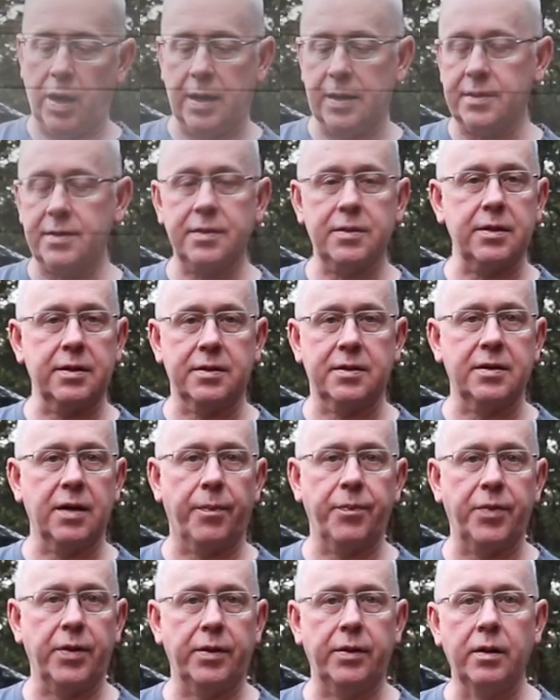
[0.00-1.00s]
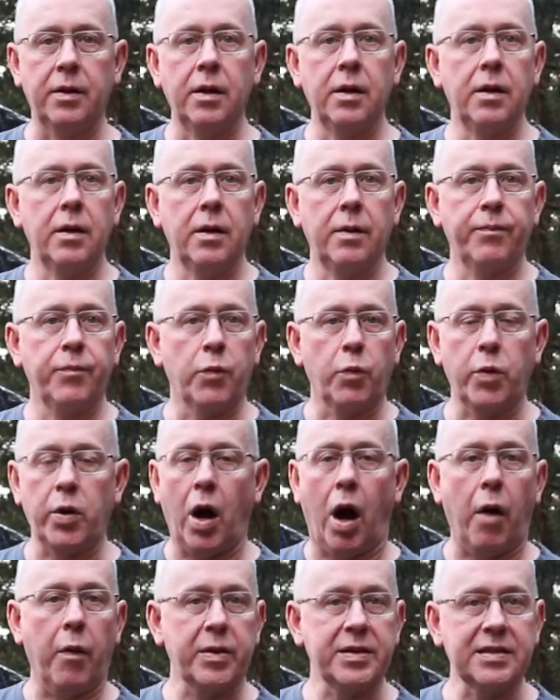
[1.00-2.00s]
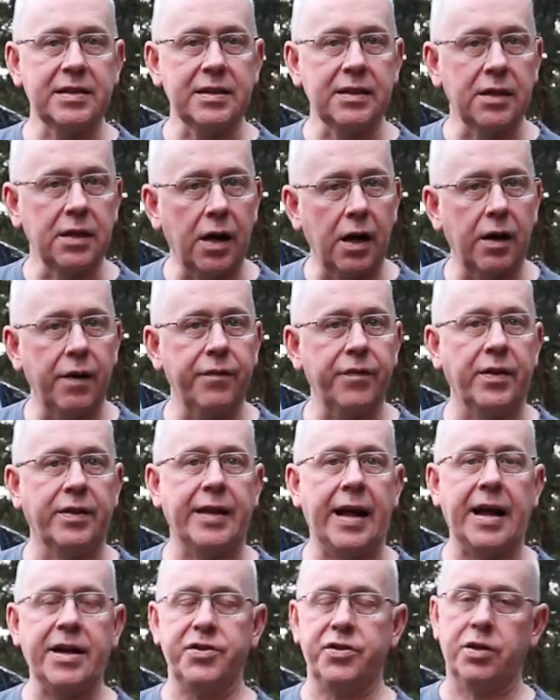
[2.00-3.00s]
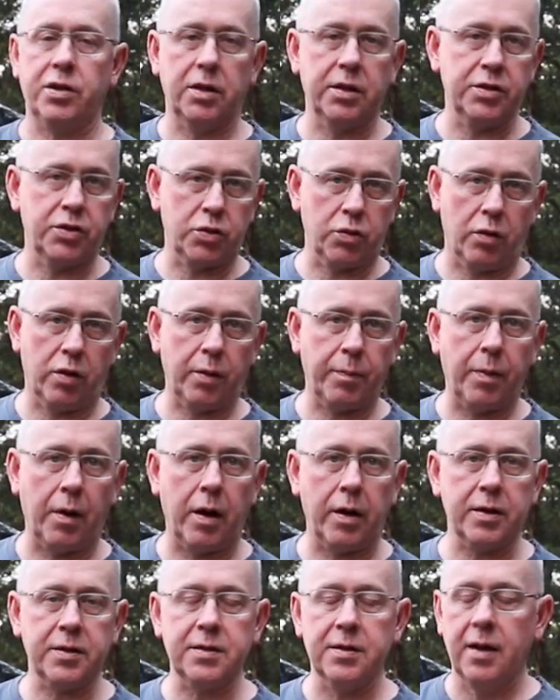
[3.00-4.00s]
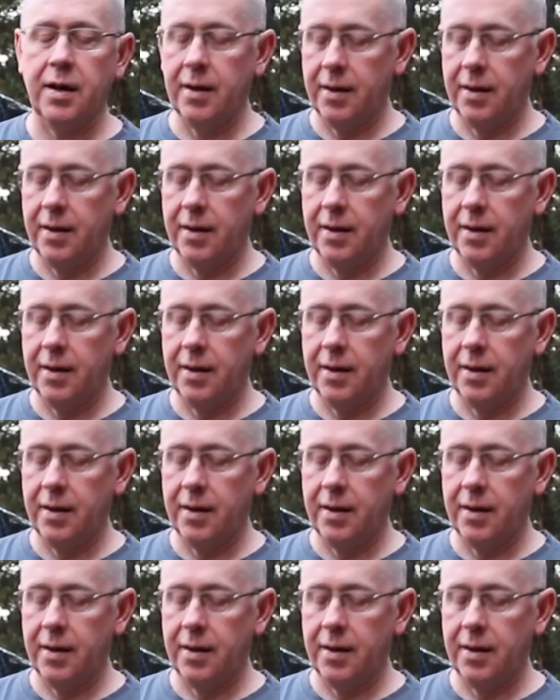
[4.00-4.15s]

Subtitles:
us is something we always love, the National Historic Parks.